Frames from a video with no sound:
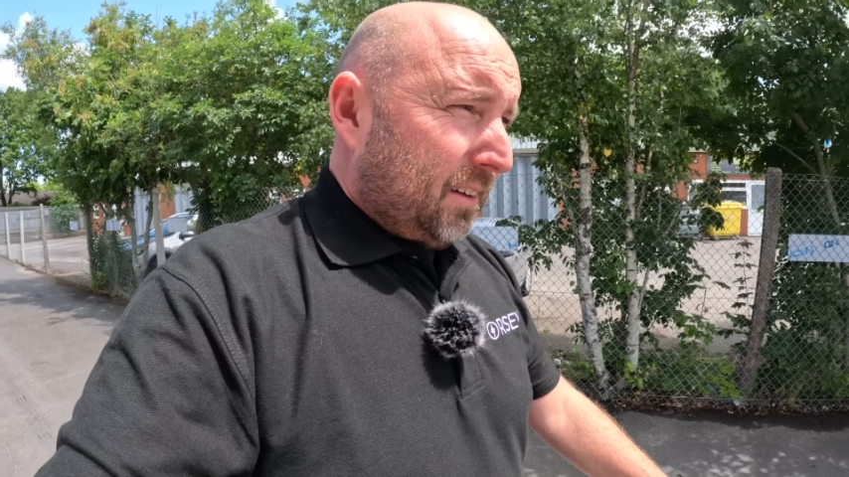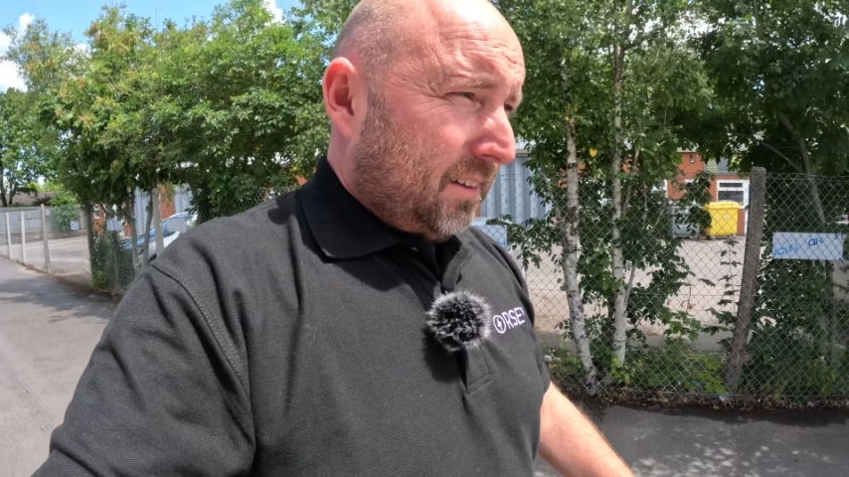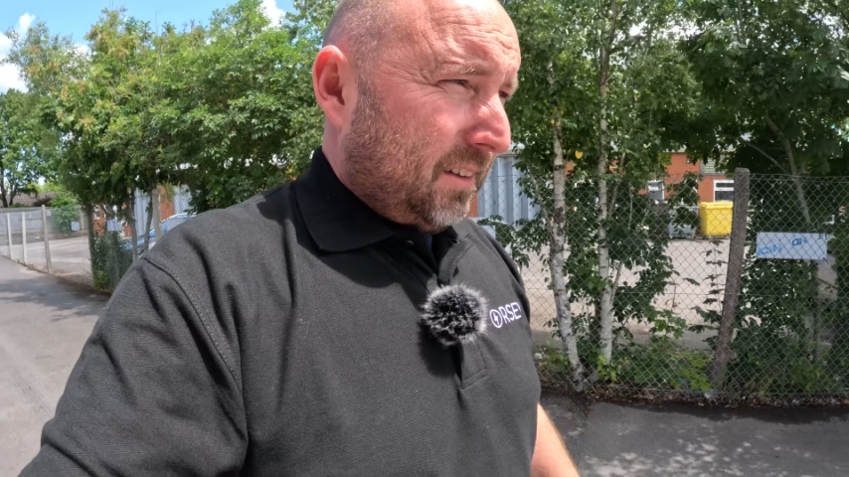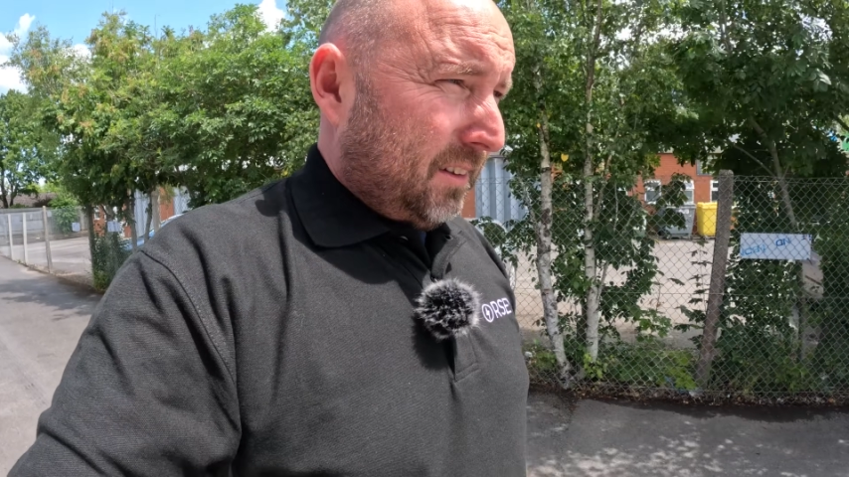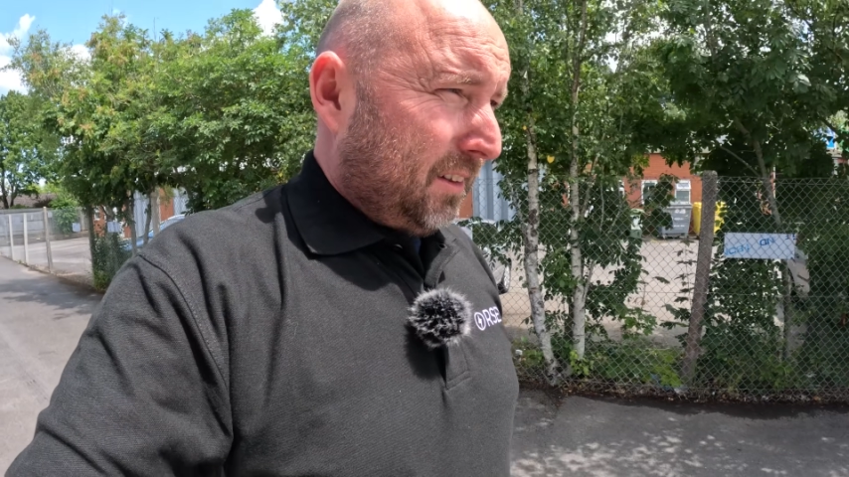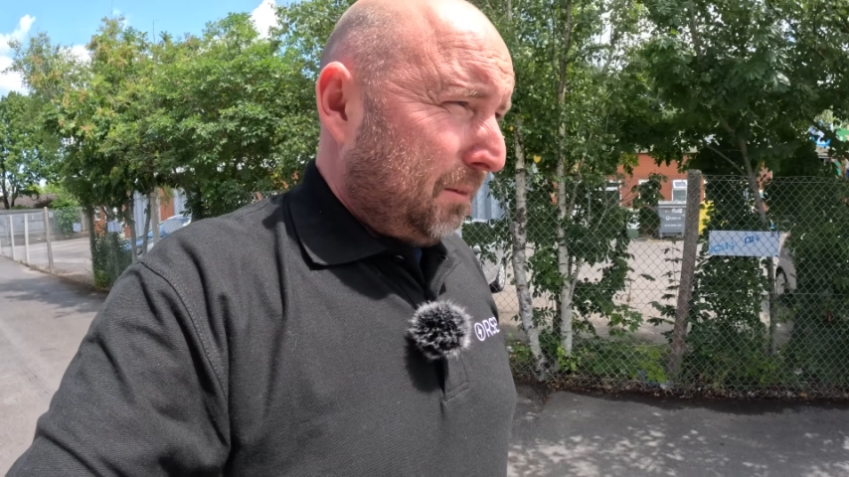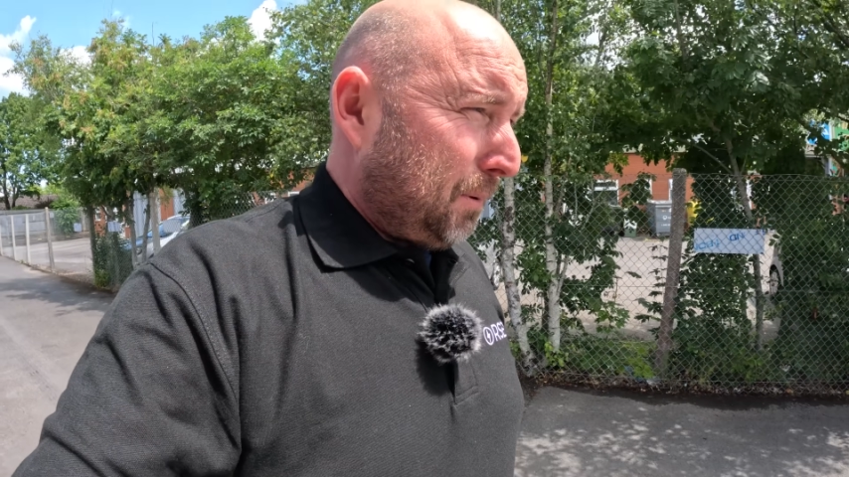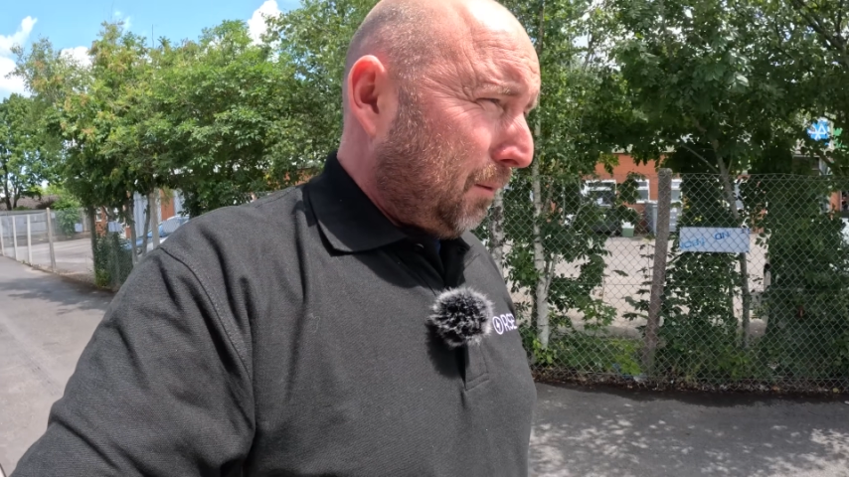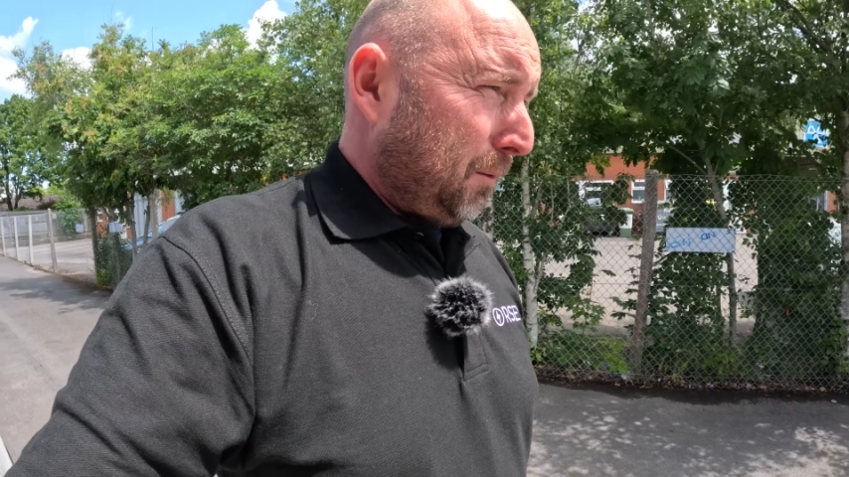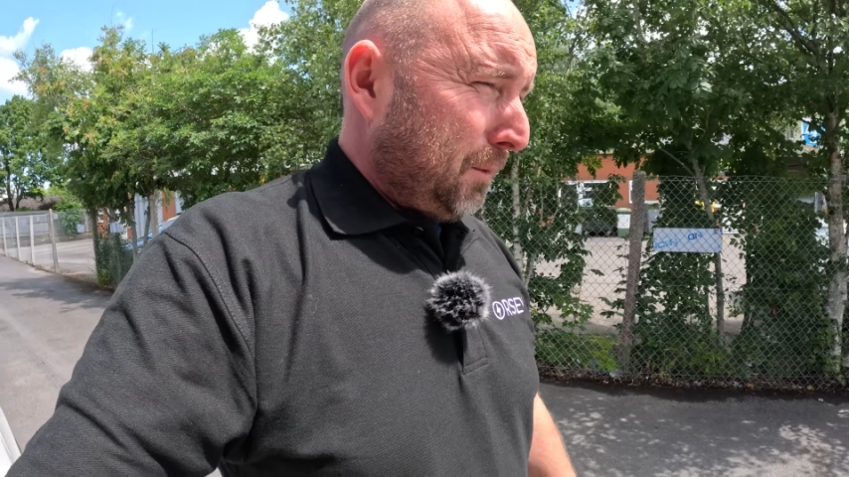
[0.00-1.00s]
No
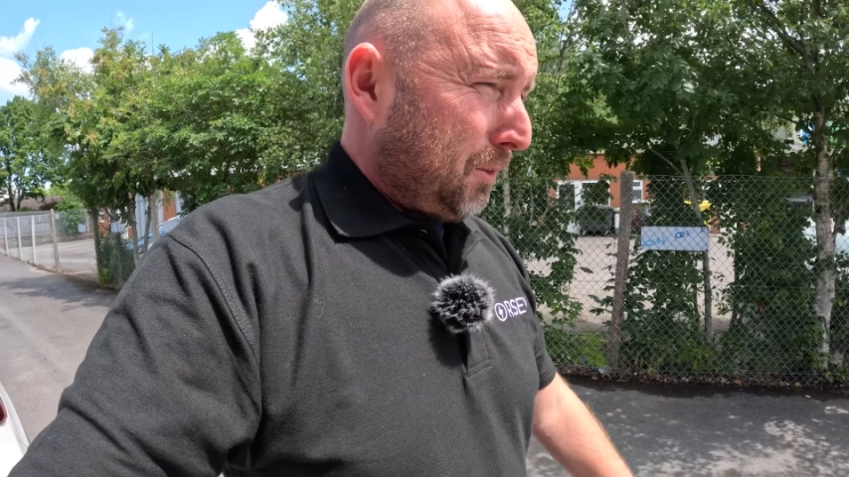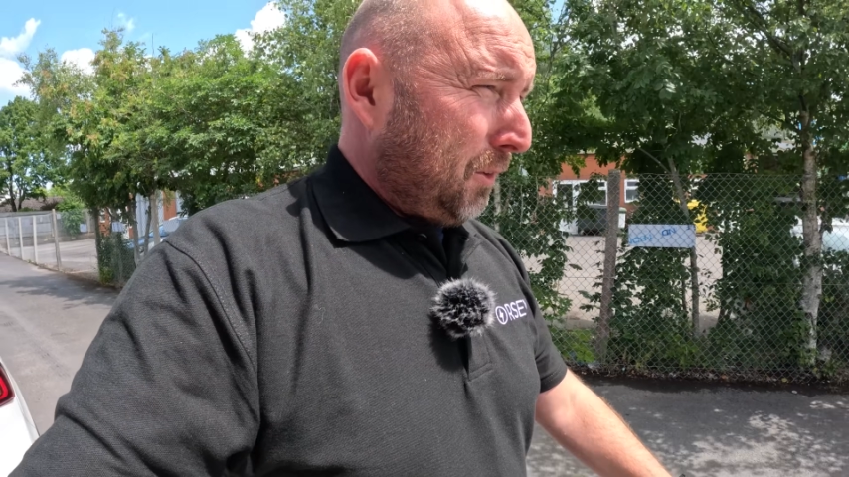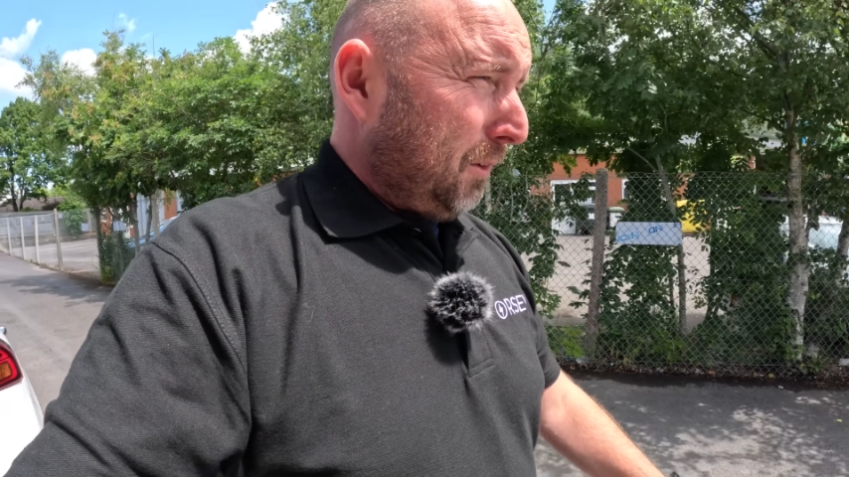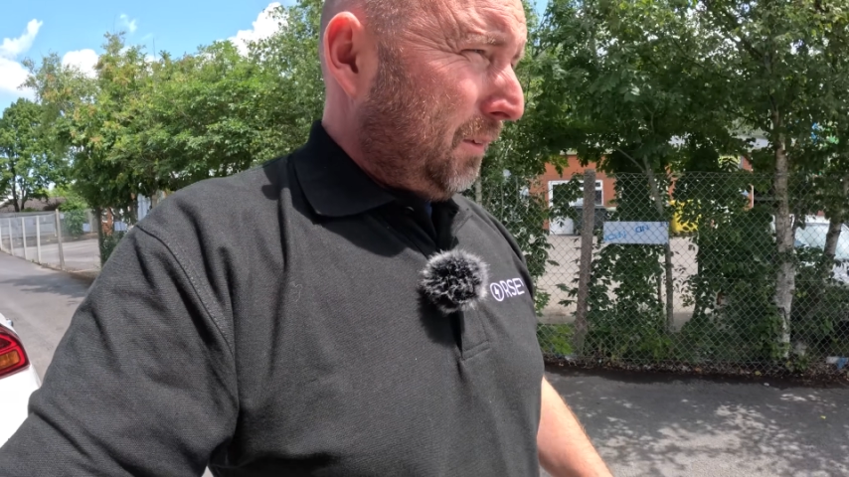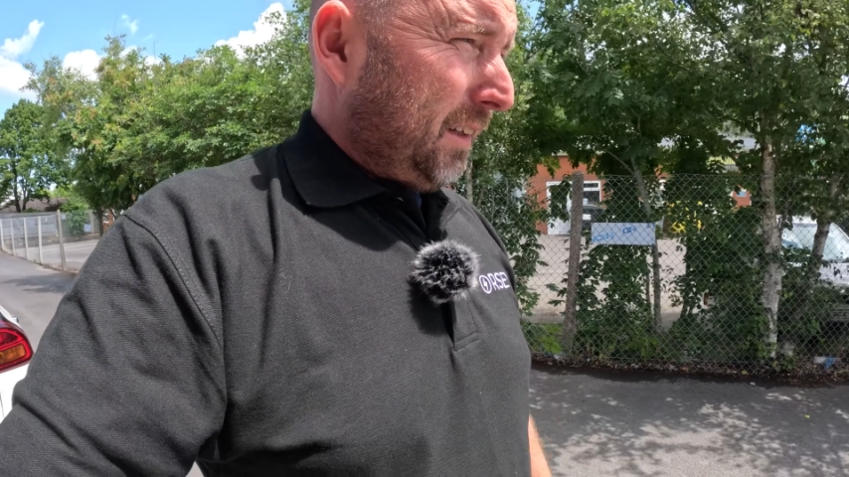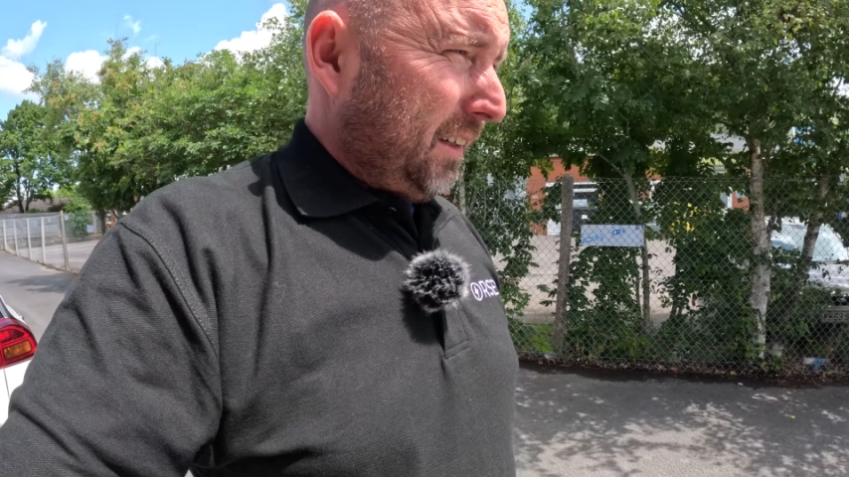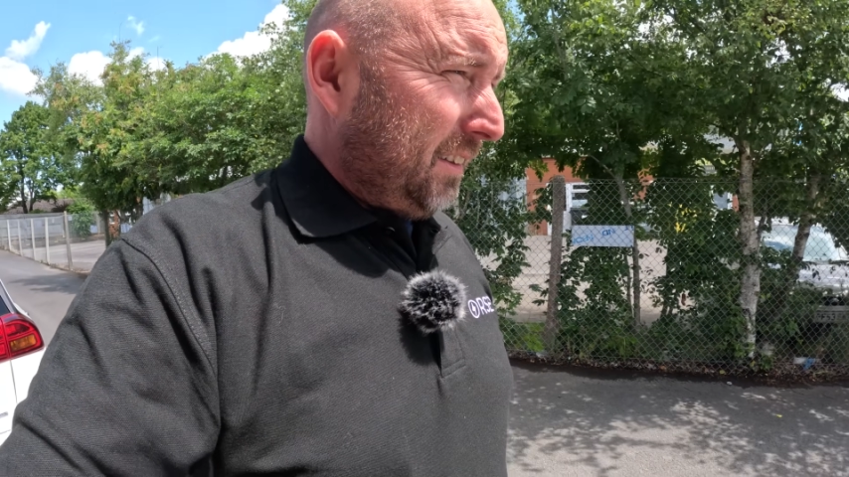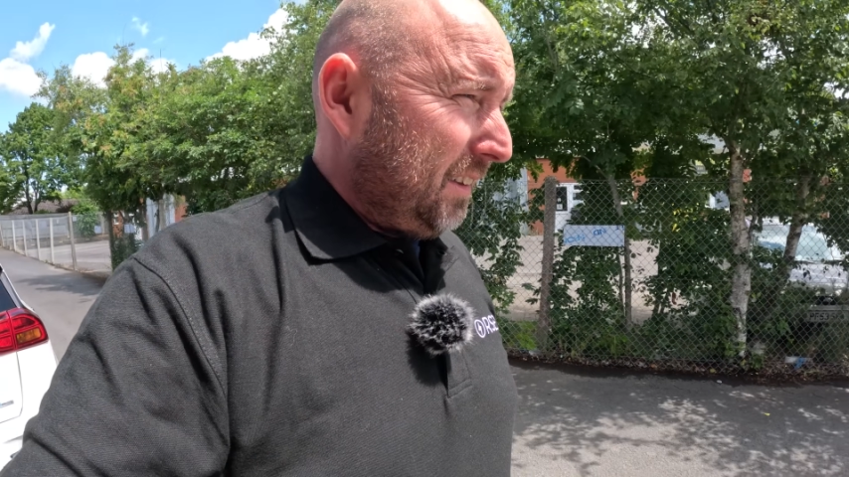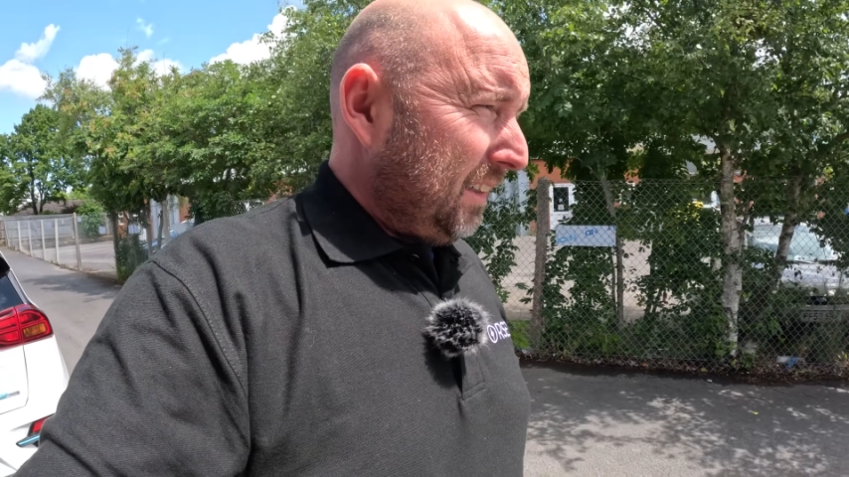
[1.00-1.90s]
problem at all there.